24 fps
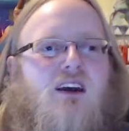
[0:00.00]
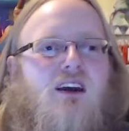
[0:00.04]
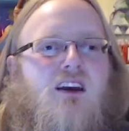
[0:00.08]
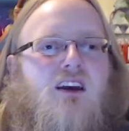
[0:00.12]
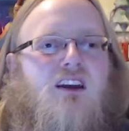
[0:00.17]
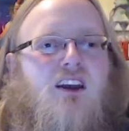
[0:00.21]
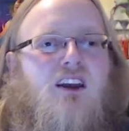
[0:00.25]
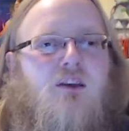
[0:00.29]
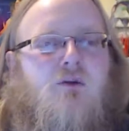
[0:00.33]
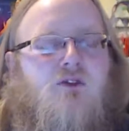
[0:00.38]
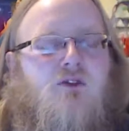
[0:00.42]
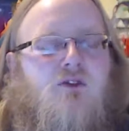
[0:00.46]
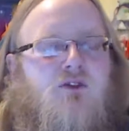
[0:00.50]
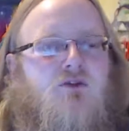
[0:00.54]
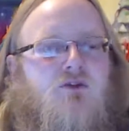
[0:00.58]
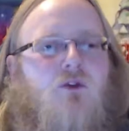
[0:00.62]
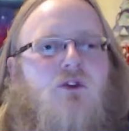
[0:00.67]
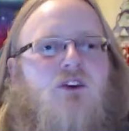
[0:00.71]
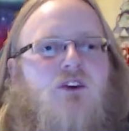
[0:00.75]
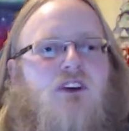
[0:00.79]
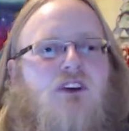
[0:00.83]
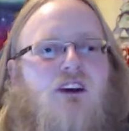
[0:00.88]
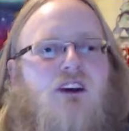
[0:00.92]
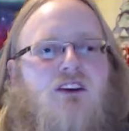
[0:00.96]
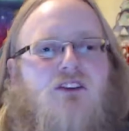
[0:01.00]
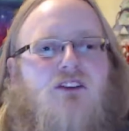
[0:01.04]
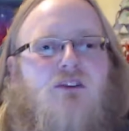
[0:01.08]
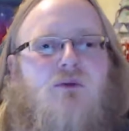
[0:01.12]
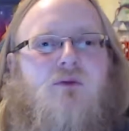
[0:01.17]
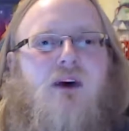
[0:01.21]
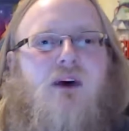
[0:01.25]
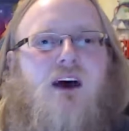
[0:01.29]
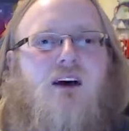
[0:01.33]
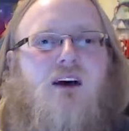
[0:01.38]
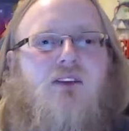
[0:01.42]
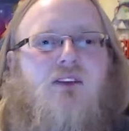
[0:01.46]
he moves forward to kiss her
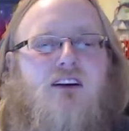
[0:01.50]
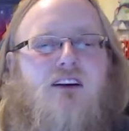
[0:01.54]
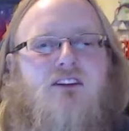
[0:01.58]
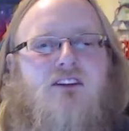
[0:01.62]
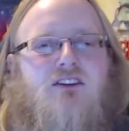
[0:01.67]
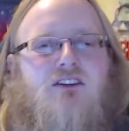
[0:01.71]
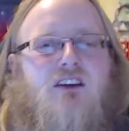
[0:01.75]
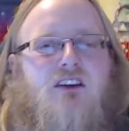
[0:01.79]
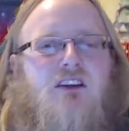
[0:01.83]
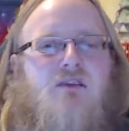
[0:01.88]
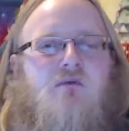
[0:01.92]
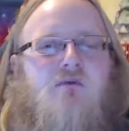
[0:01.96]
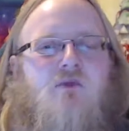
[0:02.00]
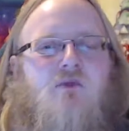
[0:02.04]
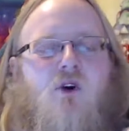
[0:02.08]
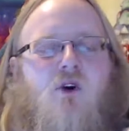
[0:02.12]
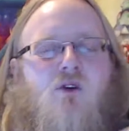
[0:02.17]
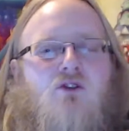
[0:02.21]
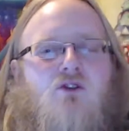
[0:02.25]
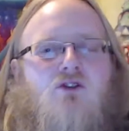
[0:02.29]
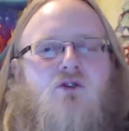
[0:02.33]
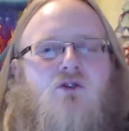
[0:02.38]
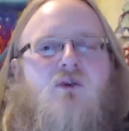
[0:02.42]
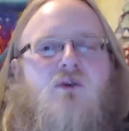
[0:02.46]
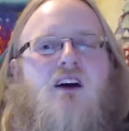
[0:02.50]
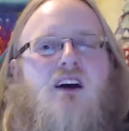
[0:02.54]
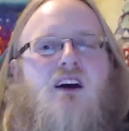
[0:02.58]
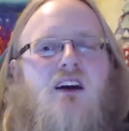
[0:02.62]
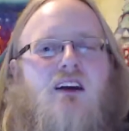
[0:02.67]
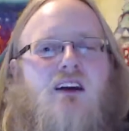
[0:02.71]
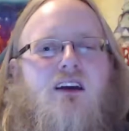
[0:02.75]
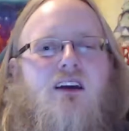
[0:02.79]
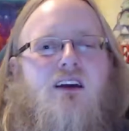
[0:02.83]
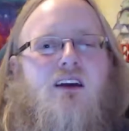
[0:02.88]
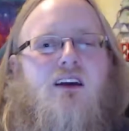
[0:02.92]
back, then he suddenly pulls away.